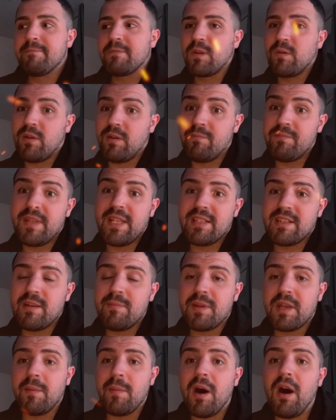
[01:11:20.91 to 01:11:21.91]
well, it's going
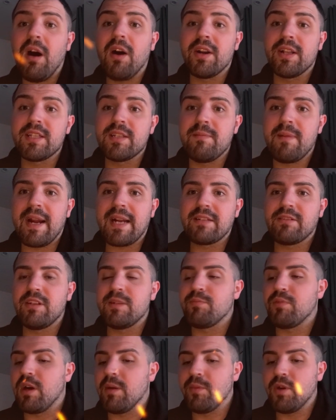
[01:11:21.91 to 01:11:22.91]
to become harder to max those
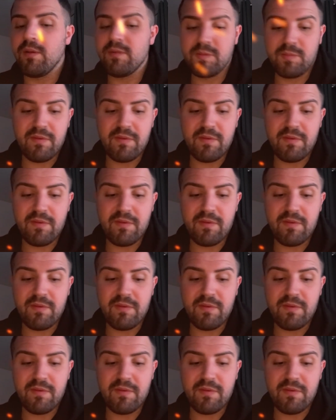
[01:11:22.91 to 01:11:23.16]
primary ops.